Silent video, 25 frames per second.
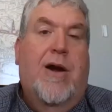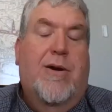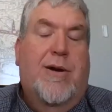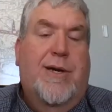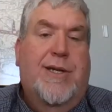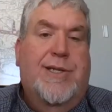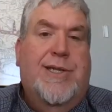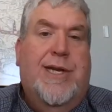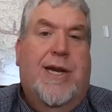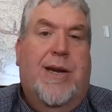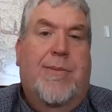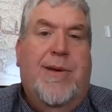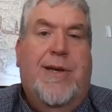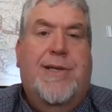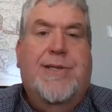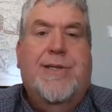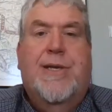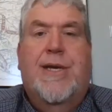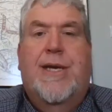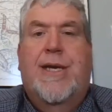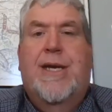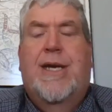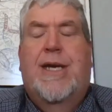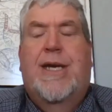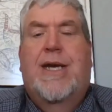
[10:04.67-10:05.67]
conquered his
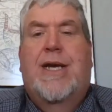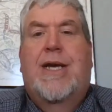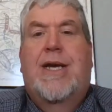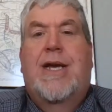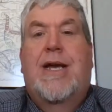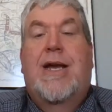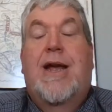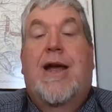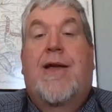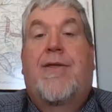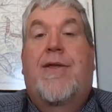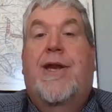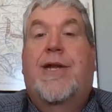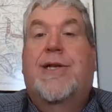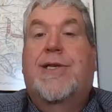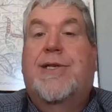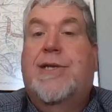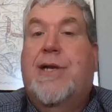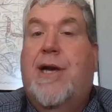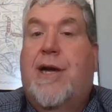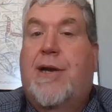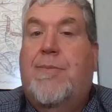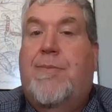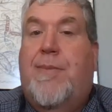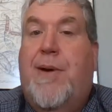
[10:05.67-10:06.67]
enemies. And then his
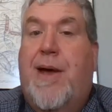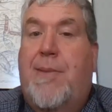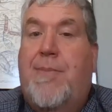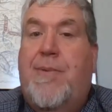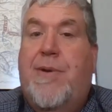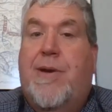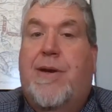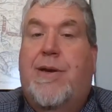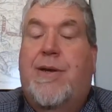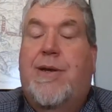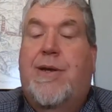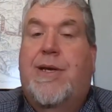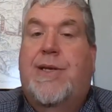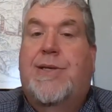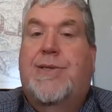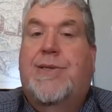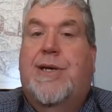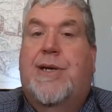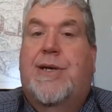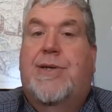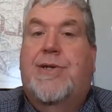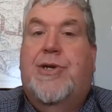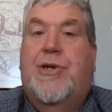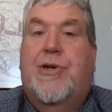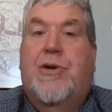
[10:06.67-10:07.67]
son, Pepin, is
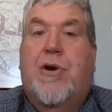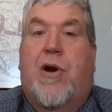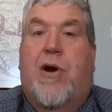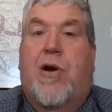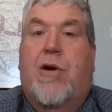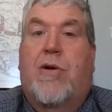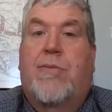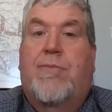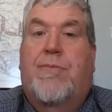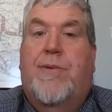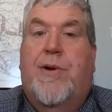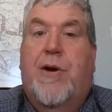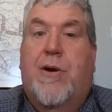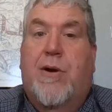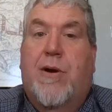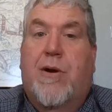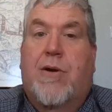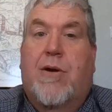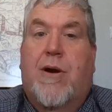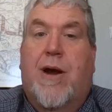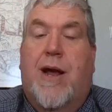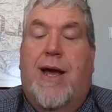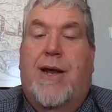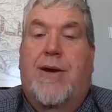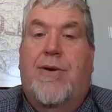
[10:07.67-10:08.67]
a strong
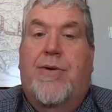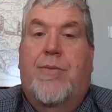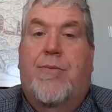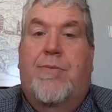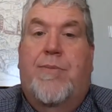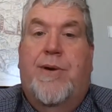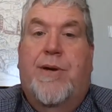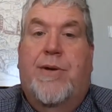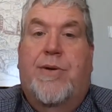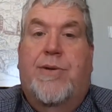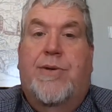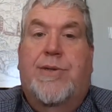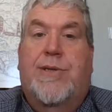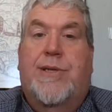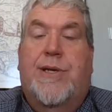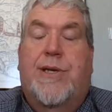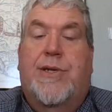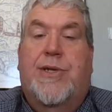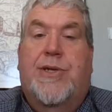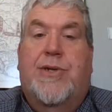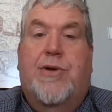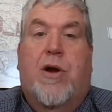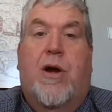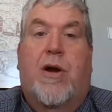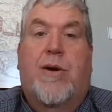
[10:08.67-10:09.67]
bureaucrat who builds
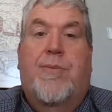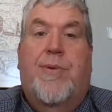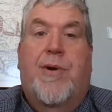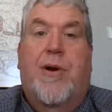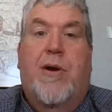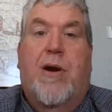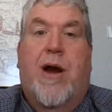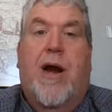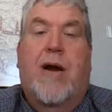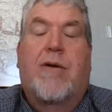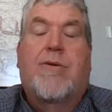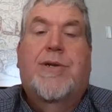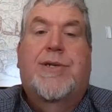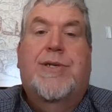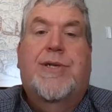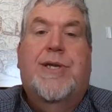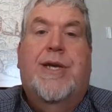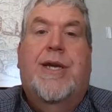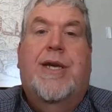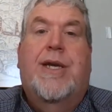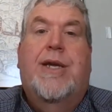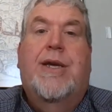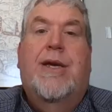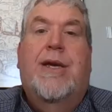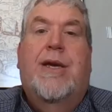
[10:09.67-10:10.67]
a strong
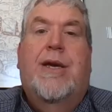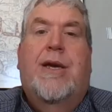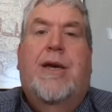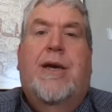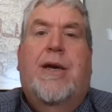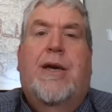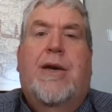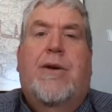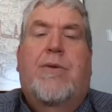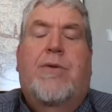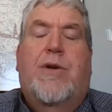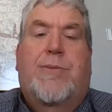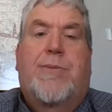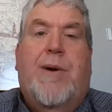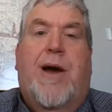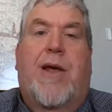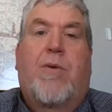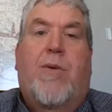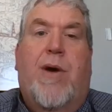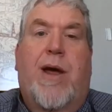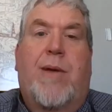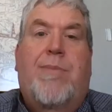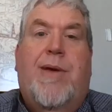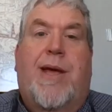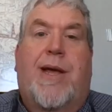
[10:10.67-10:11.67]
bureaucracy, which, by
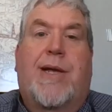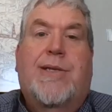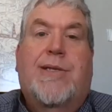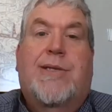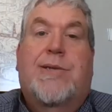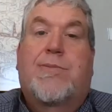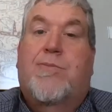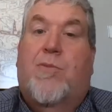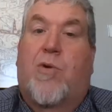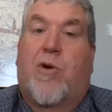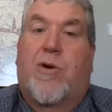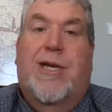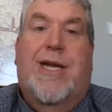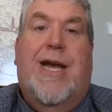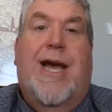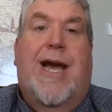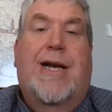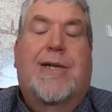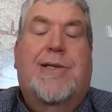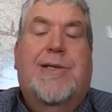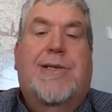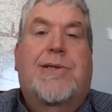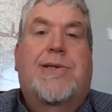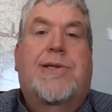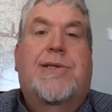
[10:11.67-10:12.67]
the way, means more
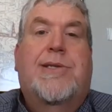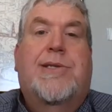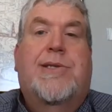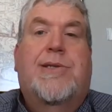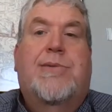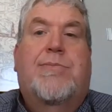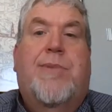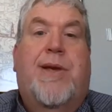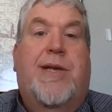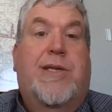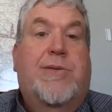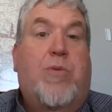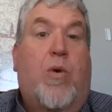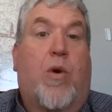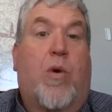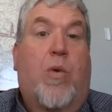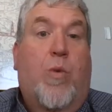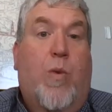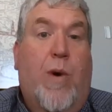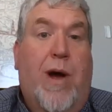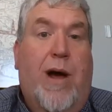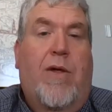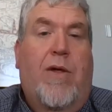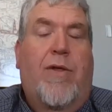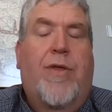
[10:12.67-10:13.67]
taxes, means more
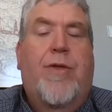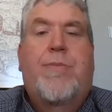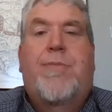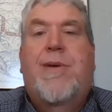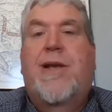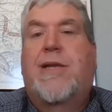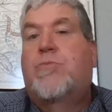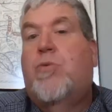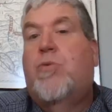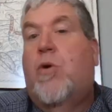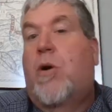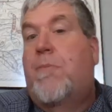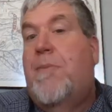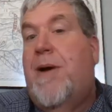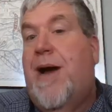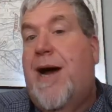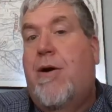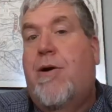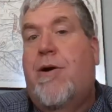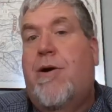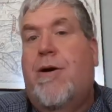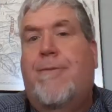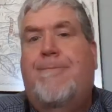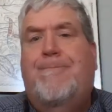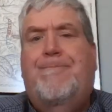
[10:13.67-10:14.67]
wealth, means more
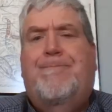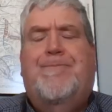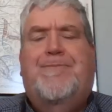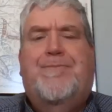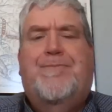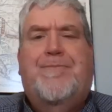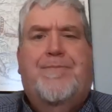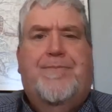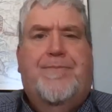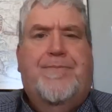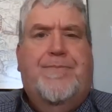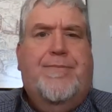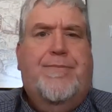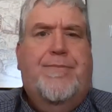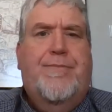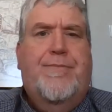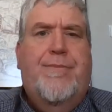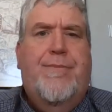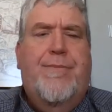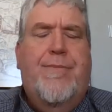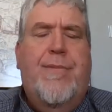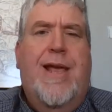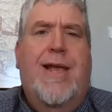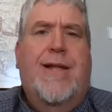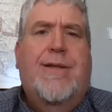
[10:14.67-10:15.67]
power.
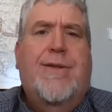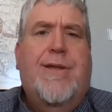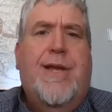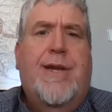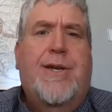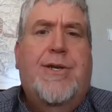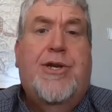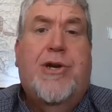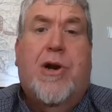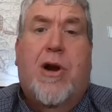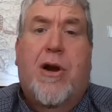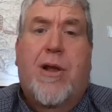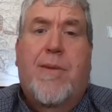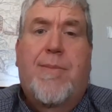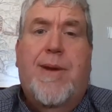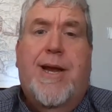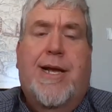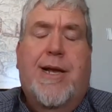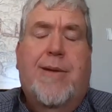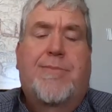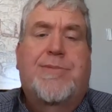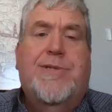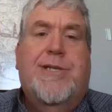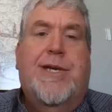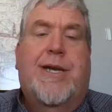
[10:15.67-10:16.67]
And then
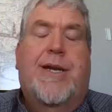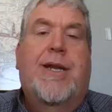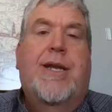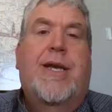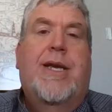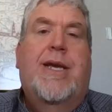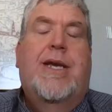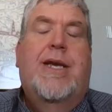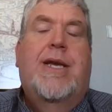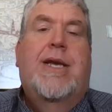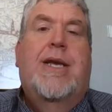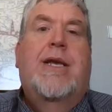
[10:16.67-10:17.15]
Charlemagne comes in.